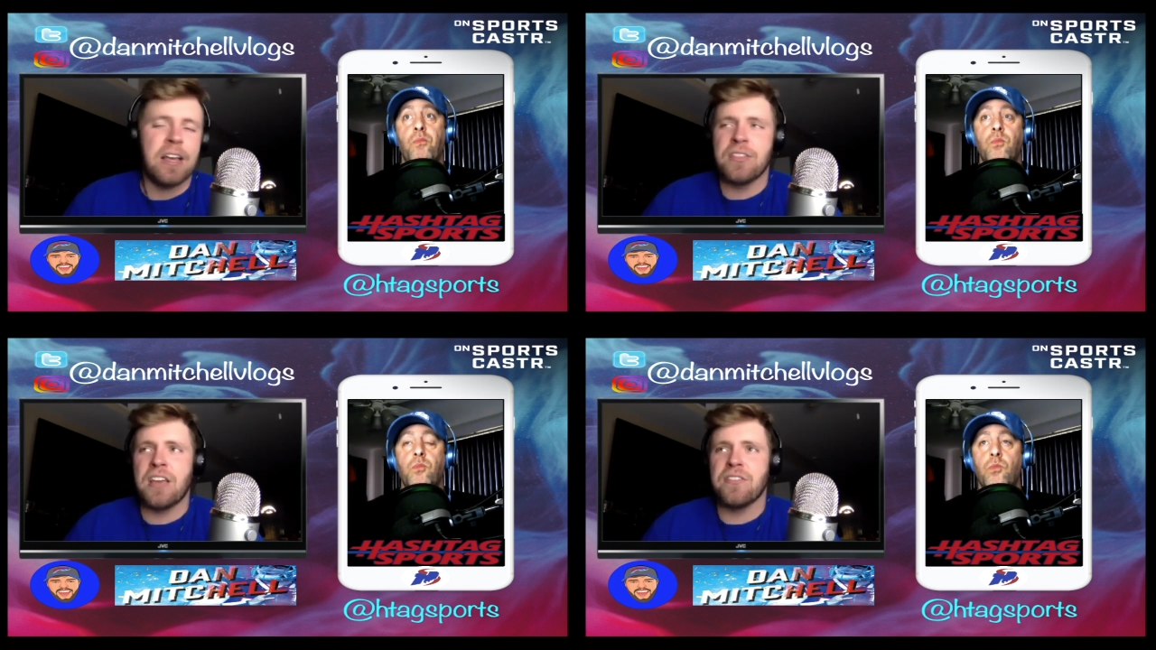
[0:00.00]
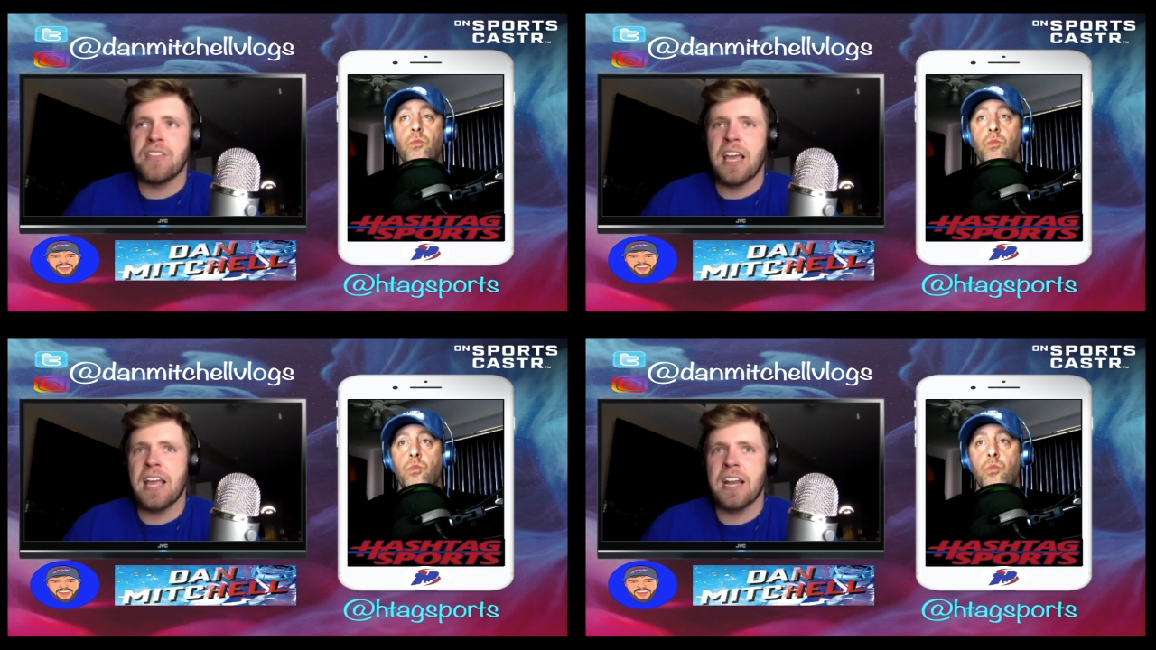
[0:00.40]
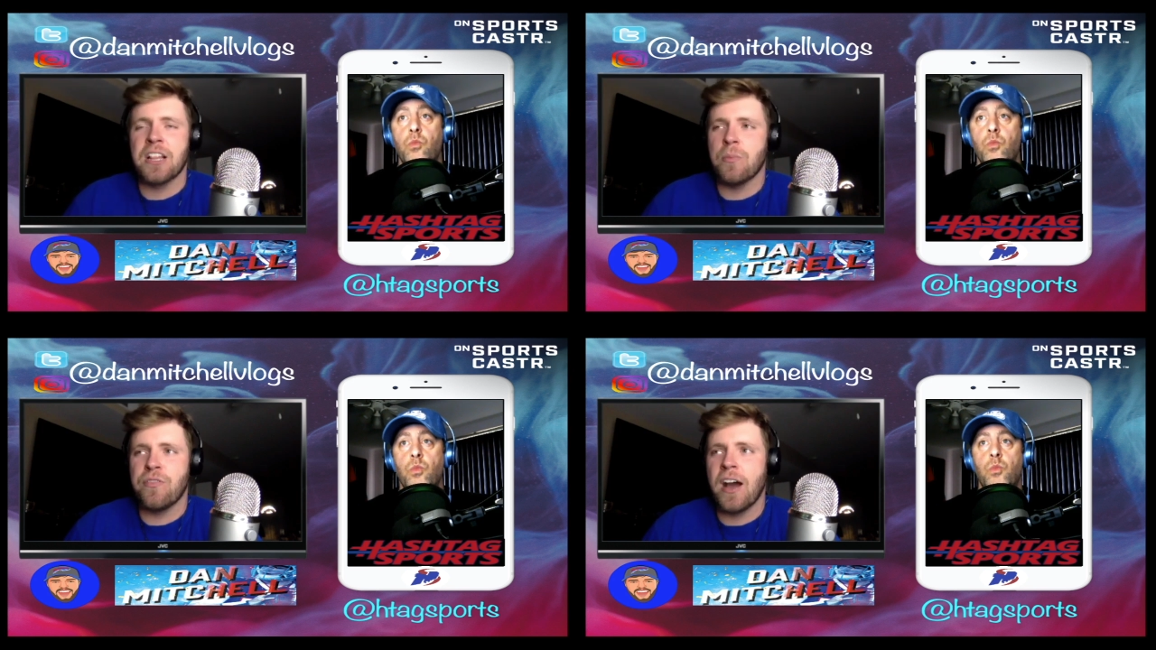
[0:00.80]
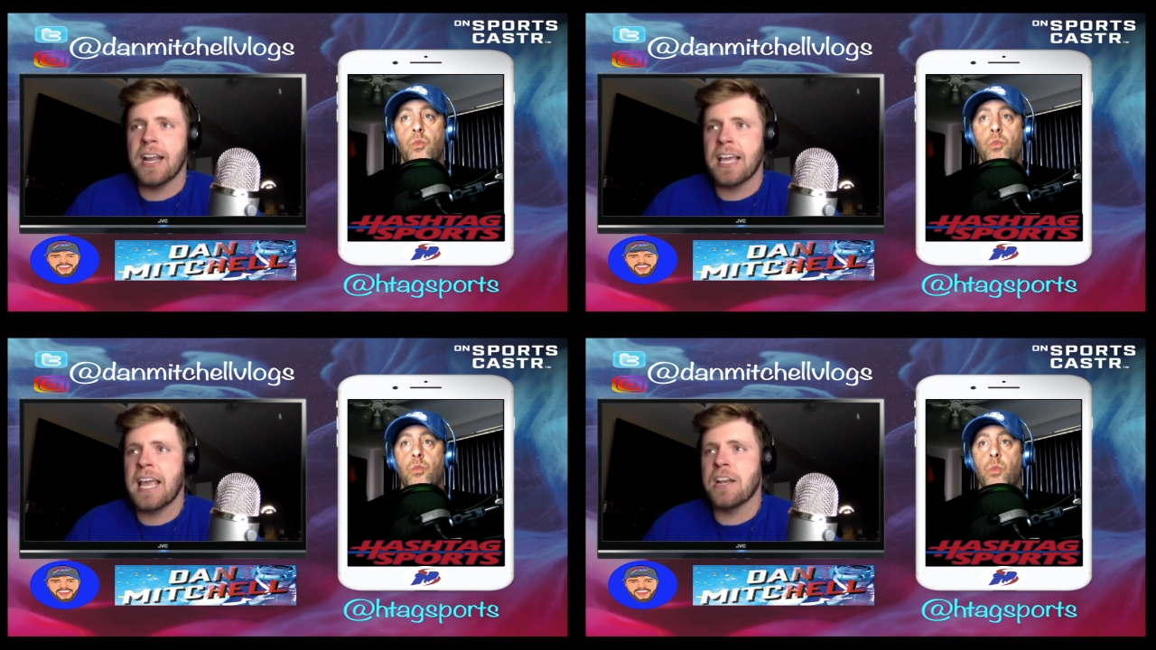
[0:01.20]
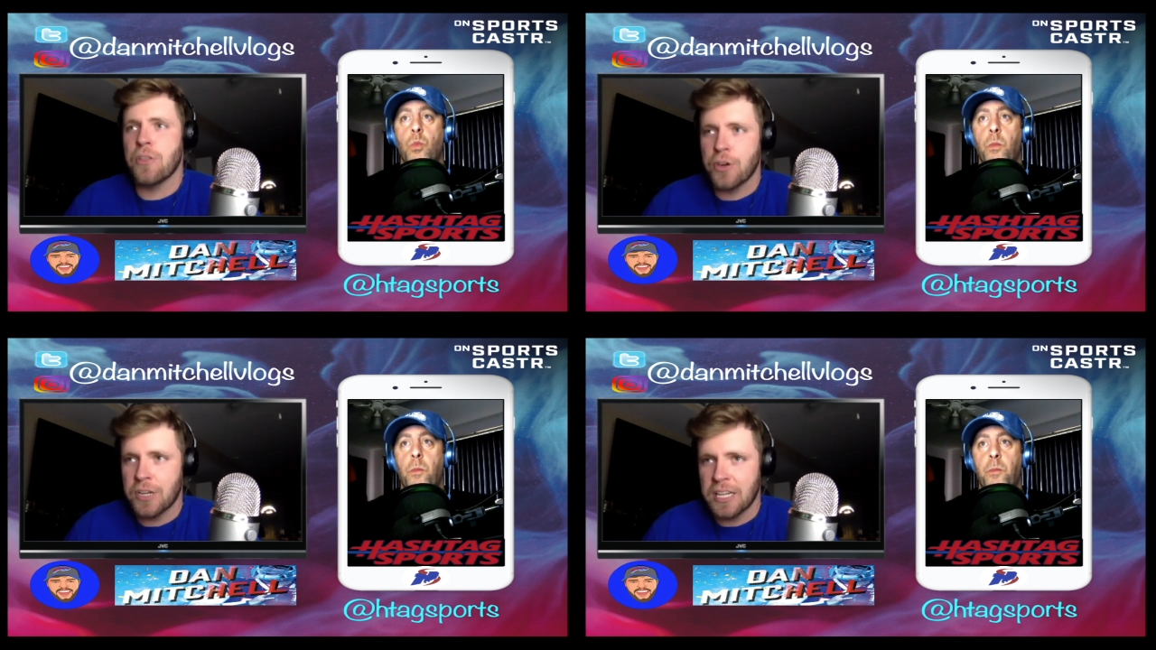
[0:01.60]
Speaker 1: They they ended up finding
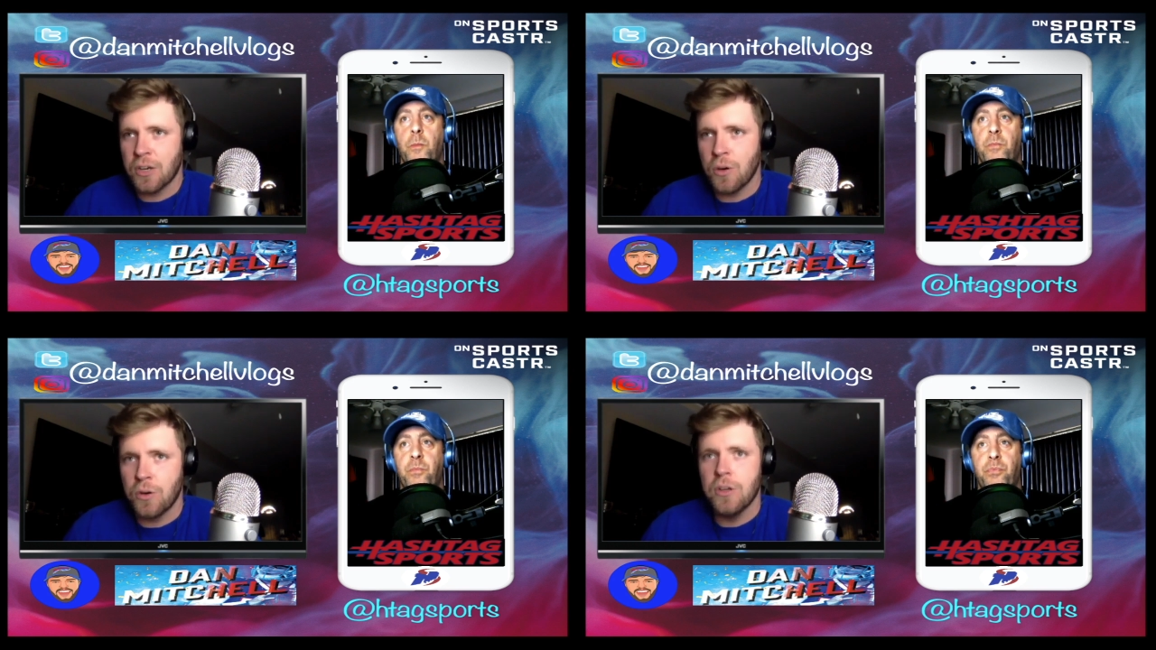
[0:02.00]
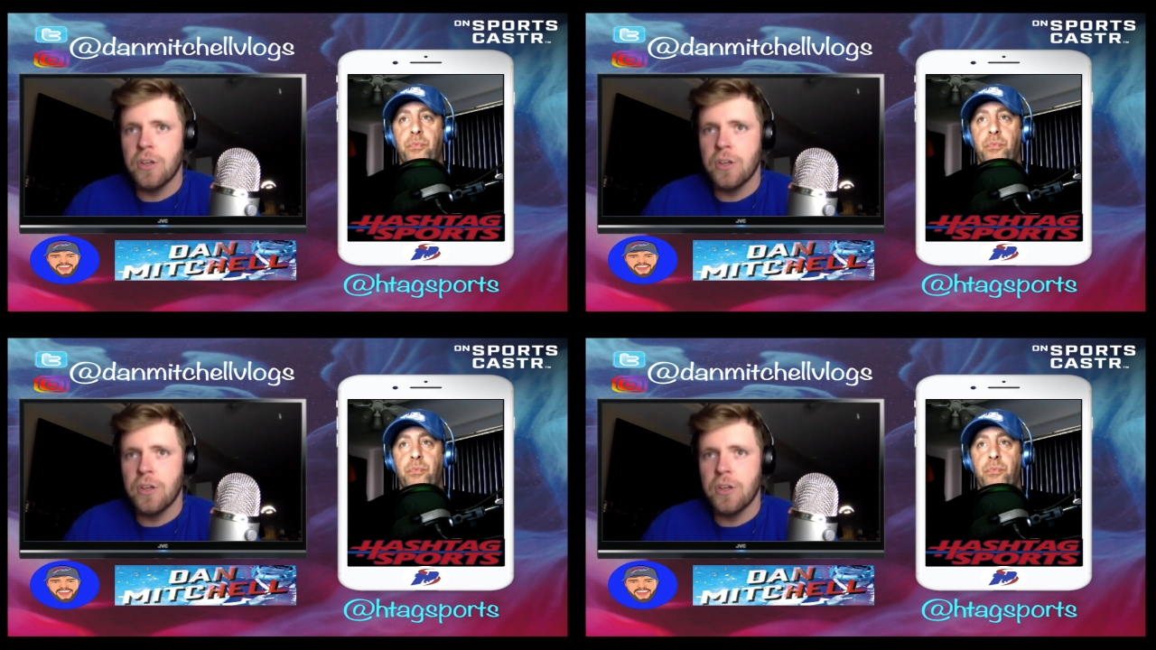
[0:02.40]
another deal